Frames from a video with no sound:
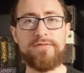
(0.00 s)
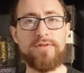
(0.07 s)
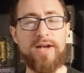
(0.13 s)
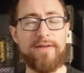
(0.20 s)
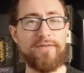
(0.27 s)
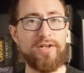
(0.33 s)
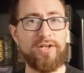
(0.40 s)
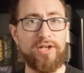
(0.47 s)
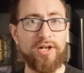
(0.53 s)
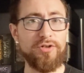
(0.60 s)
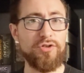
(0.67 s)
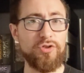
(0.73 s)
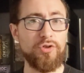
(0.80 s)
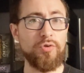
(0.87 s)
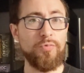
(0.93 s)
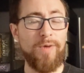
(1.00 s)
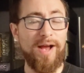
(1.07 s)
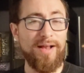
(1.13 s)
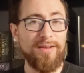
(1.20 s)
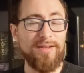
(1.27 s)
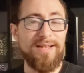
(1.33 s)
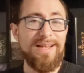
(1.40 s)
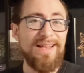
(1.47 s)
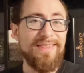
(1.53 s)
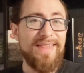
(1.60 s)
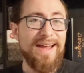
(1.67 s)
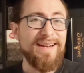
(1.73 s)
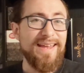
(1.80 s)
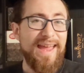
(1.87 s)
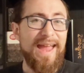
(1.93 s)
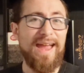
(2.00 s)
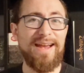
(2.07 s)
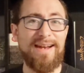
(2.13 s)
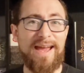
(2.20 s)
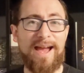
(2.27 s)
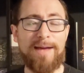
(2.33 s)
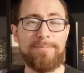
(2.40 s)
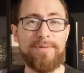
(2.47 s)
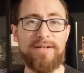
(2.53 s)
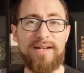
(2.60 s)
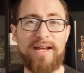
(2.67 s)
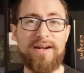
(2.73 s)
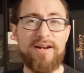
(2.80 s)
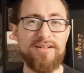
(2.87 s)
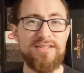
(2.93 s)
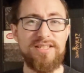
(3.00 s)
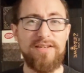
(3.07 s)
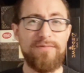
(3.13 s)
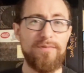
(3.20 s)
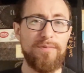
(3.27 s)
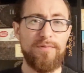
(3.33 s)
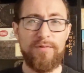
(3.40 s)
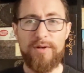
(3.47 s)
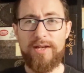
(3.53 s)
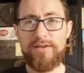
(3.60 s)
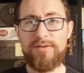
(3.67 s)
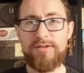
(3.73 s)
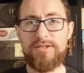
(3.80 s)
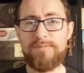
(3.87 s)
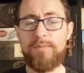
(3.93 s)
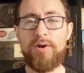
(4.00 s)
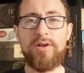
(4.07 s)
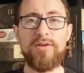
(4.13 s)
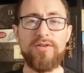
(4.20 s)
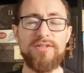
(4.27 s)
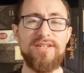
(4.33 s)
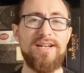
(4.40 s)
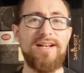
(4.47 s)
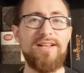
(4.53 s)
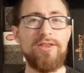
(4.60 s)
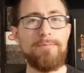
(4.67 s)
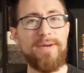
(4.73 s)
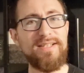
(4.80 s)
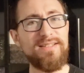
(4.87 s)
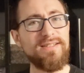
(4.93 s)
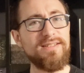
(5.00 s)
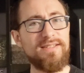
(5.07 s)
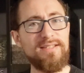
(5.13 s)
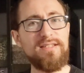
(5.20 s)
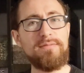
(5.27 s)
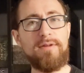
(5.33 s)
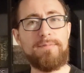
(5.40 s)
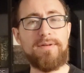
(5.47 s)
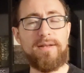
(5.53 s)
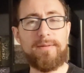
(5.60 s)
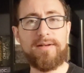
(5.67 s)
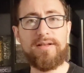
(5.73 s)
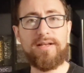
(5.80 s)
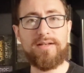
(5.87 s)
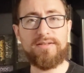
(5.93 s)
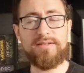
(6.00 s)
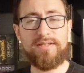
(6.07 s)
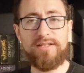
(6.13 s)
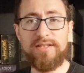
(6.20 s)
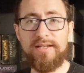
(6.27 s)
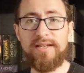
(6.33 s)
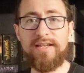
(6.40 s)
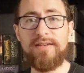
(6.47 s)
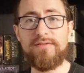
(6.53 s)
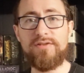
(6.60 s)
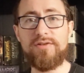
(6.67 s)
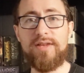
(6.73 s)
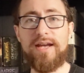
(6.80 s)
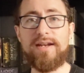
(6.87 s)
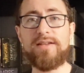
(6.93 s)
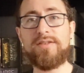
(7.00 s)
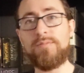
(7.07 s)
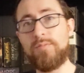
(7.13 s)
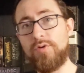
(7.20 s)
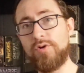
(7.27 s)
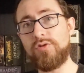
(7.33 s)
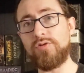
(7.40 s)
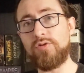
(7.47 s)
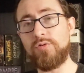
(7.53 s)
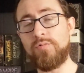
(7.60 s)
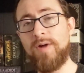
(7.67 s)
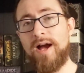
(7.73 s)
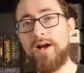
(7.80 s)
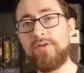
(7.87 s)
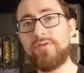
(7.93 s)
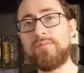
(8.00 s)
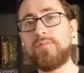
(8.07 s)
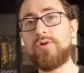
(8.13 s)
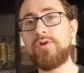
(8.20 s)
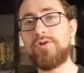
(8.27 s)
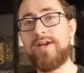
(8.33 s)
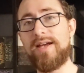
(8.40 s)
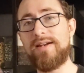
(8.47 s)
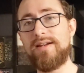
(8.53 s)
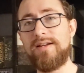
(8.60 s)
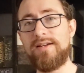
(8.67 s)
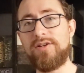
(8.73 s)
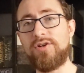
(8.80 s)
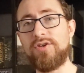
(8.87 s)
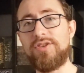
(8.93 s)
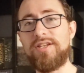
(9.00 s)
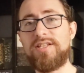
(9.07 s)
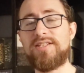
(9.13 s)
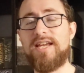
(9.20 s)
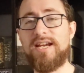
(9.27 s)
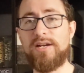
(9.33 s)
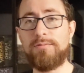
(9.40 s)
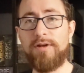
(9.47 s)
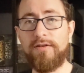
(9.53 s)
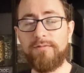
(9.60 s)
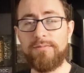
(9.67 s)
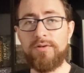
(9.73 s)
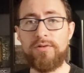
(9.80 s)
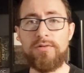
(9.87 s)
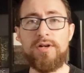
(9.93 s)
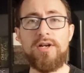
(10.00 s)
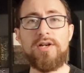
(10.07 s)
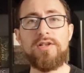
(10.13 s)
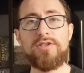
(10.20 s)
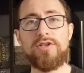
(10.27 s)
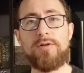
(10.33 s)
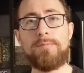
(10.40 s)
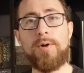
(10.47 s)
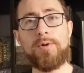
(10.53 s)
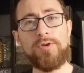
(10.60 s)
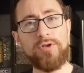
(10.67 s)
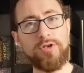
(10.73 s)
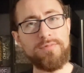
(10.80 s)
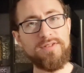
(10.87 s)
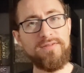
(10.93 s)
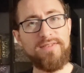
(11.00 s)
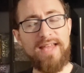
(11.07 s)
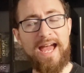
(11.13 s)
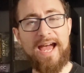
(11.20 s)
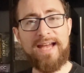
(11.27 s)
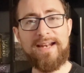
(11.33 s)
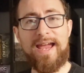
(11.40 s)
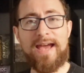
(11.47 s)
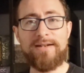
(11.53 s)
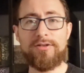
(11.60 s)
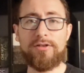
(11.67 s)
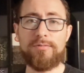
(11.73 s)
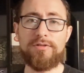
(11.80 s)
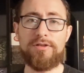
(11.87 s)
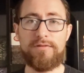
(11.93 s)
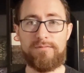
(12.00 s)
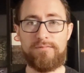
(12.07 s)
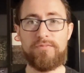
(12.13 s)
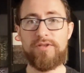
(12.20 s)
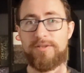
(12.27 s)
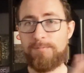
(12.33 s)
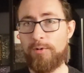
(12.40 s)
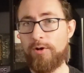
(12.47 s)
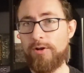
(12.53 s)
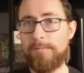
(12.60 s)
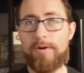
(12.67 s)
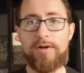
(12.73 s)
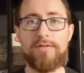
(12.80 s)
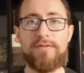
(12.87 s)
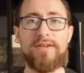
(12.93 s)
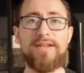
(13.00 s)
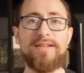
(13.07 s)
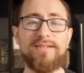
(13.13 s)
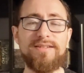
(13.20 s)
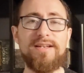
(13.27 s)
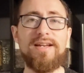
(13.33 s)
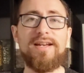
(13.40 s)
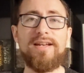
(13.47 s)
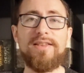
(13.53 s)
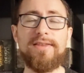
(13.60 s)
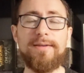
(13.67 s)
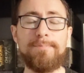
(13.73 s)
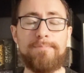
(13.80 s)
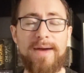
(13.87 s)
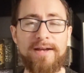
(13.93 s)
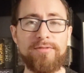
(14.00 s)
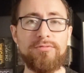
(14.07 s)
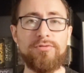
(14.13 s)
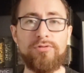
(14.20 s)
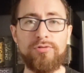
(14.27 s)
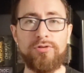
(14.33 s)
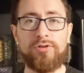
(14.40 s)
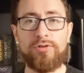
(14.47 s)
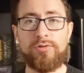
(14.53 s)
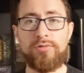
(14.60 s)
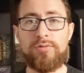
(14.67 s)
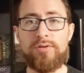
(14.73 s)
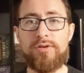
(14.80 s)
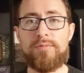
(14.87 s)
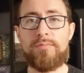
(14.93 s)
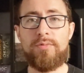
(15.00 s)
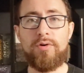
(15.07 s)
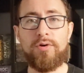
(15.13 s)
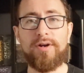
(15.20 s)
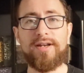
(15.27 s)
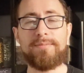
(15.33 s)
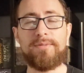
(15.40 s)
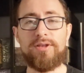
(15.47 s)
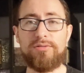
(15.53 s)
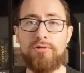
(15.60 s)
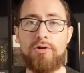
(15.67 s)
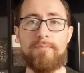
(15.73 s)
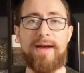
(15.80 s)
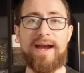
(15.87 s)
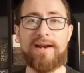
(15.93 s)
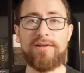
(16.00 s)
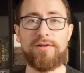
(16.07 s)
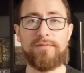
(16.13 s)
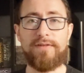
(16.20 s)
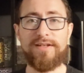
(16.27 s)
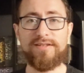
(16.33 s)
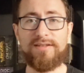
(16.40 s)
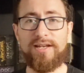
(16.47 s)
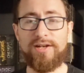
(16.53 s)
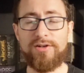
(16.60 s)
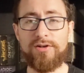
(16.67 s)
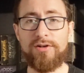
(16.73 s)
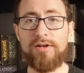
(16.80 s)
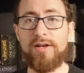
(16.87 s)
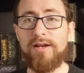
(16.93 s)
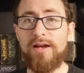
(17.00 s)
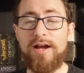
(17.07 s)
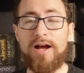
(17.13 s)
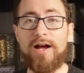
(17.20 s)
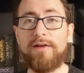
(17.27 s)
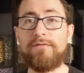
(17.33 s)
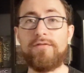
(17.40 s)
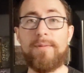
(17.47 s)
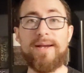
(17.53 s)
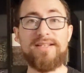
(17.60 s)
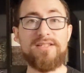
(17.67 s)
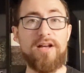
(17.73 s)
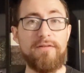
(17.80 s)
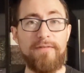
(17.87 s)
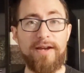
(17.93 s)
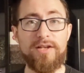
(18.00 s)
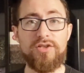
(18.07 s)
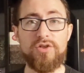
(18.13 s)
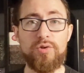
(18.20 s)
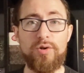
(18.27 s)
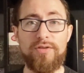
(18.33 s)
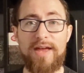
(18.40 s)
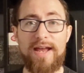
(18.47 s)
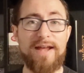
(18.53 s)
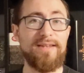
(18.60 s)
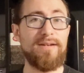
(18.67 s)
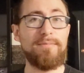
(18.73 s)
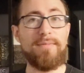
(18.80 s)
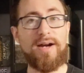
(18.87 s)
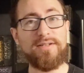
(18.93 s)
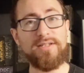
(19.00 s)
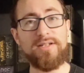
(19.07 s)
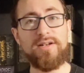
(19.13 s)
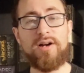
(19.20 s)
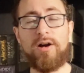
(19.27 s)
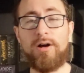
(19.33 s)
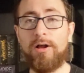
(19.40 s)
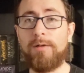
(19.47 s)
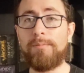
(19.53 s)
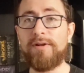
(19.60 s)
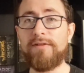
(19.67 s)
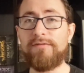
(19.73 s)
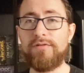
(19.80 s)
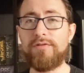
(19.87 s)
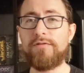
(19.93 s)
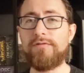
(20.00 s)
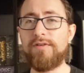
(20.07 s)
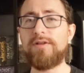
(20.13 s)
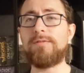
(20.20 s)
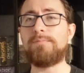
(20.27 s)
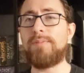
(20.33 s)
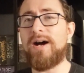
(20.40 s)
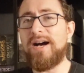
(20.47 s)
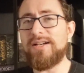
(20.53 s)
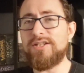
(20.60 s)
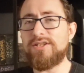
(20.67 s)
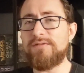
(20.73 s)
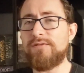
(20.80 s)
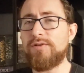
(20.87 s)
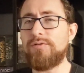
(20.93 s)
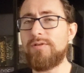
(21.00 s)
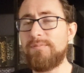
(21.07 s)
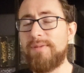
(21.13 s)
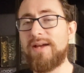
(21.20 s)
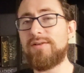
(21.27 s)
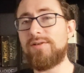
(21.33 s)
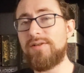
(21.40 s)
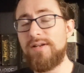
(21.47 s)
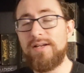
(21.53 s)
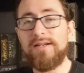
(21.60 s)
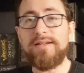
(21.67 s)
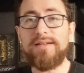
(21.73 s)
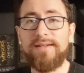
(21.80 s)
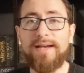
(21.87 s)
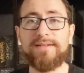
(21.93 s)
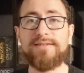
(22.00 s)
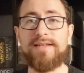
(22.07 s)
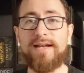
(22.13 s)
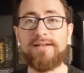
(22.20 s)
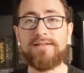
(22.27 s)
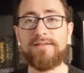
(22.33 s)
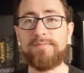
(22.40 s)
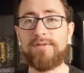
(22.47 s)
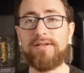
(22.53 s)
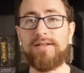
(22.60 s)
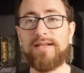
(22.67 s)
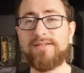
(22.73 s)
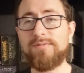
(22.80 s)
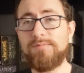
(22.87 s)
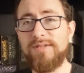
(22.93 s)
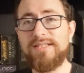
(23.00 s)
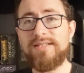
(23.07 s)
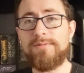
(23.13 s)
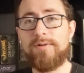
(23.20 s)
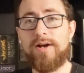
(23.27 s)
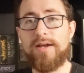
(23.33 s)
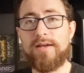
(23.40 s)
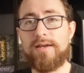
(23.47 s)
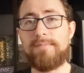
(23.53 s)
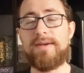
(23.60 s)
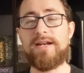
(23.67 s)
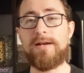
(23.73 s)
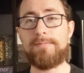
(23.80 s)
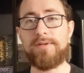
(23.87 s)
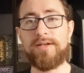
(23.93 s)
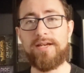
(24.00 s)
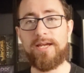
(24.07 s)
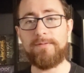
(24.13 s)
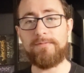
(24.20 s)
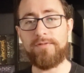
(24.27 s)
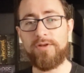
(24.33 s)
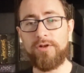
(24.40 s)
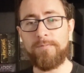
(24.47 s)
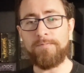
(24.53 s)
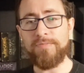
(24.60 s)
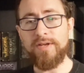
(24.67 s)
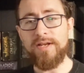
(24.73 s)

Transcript: for having done too well, that can happen. And honestly, even before we get to the spoilers, the basic system of Pandemic Legacy gives you that the more you do well, the more you get good things taken away from you. So both in terms of that and in terms of the spoiler part of things, the better you do, the more it can be thrown back in your face later. For myself, I enjoy that. I didn't mind it at all, but if you feel punished for doing better, yes, that's a reason why it may not be a game for you.